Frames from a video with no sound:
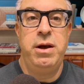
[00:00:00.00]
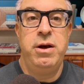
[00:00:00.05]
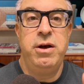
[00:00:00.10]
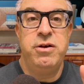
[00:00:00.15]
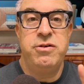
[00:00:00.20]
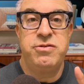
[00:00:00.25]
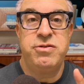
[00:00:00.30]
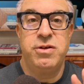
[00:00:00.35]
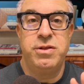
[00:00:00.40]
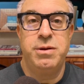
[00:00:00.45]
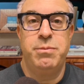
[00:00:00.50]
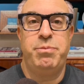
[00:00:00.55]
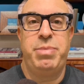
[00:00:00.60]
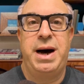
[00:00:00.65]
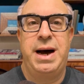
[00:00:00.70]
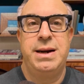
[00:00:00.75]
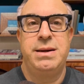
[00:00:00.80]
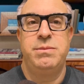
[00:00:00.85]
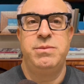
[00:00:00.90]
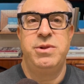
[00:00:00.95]
So the
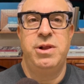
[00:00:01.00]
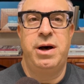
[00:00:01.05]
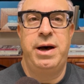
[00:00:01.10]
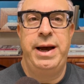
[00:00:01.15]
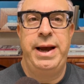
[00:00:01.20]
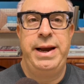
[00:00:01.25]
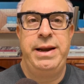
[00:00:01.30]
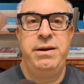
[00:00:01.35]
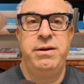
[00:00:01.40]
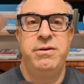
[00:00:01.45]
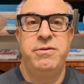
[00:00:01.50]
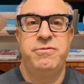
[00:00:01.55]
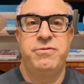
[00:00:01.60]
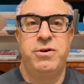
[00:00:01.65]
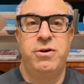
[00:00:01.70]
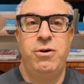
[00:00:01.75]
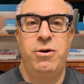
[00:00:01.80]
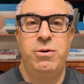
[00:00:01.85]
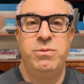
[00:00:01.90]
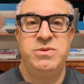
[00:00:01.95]
bottom line
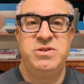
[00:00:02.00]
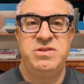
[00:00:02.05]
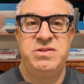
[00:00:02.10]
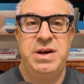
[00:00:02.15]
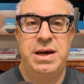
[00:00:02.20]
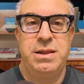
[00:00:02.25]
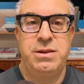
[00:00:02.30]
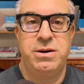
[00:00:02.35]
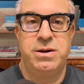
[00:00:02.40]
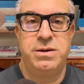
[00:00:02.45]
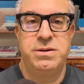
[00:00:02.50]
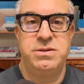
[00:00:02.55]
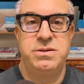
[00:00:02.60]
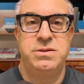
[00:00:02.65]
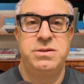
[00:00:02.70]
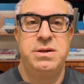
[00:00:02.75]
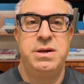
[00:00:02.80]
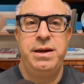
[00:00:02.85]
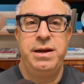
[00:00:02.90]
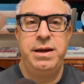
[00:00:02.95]
for home
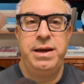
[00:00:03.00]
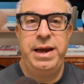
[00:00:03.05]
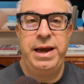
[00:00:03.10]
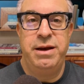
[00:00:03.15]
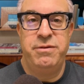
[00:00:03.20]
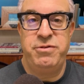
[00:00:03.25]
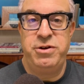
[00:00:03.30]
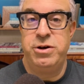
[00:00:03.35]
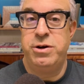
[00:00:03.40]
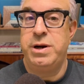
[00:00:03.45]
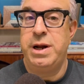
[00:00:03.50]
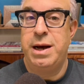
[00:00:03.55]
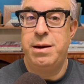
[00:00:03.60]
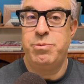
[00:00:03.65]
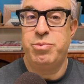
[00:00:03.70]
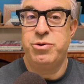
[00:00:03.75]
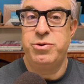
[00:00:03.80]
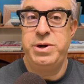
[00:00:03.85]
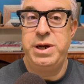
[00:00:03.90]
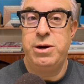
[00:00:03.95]
sellers, if you're
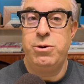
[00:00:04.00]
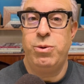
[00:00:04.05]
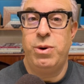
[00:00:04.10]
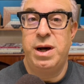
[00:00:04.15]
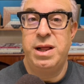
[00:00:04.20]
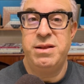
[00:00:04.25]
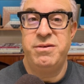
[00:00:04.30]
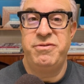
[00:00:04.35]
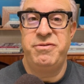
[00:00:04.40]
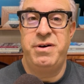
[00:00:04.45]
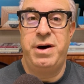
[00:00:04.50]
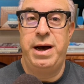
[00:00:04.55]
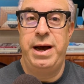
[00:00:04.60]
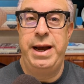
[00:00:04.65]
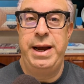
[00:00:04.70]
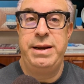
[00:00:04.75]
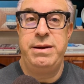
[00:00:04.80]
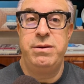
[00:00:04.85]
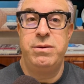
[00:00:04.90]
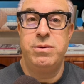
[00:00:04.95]
not
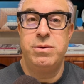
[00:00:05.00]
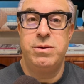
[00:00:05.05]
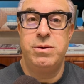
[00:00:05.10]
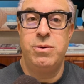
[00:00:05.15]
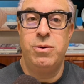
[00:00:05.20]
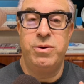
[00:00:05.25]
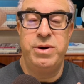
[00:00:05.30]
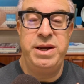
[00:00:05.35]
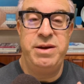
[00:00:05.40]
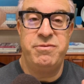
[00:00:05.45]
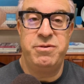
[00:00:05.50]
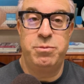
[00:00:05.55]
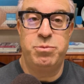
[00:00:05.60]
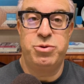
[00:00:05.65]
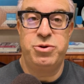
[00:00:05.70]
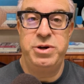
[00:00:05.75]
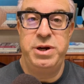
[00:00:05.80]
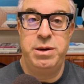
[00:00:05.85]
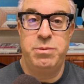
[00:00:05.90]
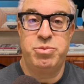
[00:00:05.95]
pre-qualified or even
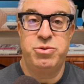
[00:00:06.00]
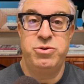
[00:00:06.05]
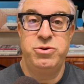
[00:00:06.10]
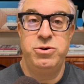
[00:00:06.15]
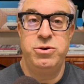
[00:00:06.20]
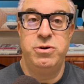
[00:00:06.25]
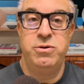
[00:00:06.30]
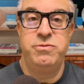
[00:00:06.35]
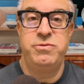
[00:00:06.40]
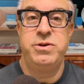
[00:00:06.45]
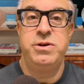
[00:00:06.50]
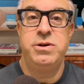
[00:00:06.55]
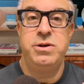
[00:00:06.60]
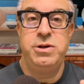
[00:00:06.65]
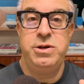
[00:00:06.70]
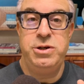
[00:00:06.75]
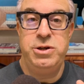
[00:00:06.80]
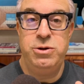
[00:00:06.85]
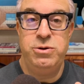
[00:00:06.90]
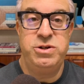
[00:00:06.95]
pre-approved,
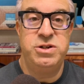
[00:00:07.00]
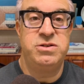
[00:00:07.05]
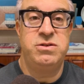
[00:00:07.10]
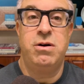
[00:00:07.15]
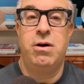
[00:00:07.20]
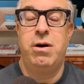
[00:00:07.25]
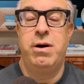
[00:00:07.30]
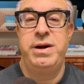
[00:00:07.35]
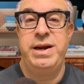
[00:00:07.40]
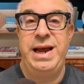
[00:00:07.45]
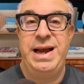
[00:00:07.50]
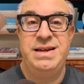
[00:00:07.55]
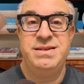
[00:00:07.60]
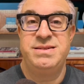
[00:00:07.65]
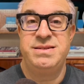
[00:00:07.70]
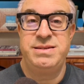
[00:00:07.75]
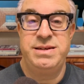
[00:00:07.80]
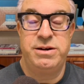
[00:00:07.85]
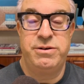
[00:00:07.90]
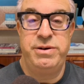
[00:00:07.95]
you just aren't a
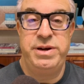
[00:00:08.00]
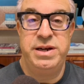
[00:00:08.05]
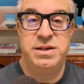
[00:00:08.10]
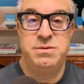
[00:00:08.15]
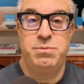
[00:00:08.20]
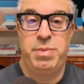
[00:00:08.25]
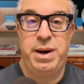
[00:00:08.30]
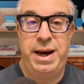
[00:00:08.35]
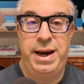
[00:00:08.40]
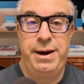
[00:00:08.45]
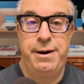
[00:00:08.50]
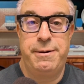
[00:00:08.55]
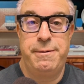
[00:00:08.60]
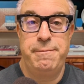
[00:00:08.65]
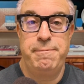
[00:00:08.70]
serious buyer.